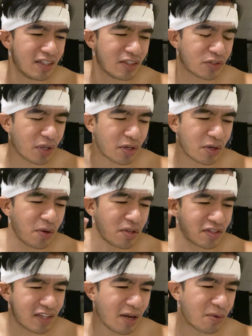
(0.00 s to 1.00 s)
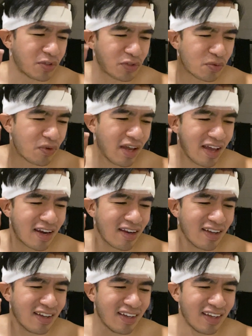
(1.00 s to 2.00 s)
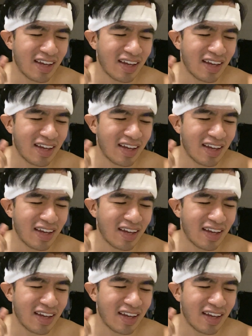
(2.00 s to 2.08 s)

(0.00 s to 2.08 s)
So I noticed that was red,